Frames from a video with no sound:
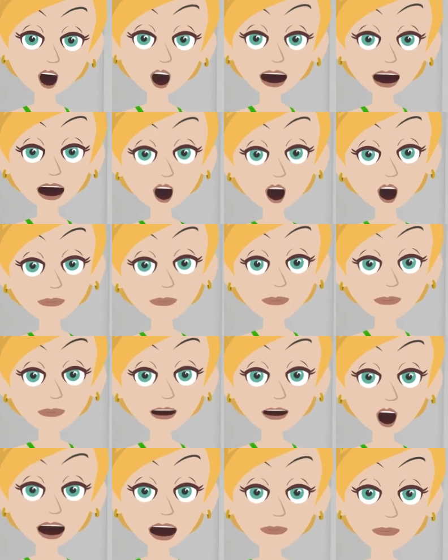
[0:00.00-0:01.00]
the
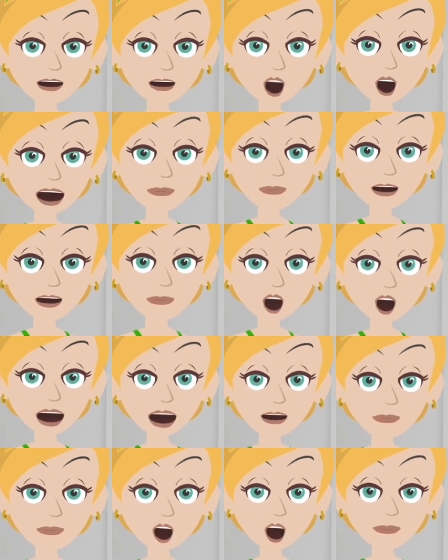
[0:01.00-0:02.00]
expectation that I've
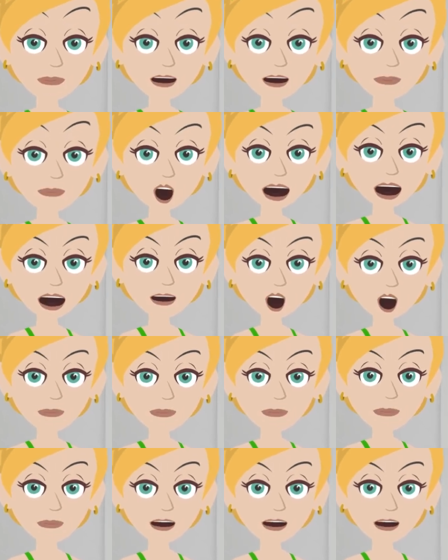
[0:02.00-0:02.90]
fostered in myself,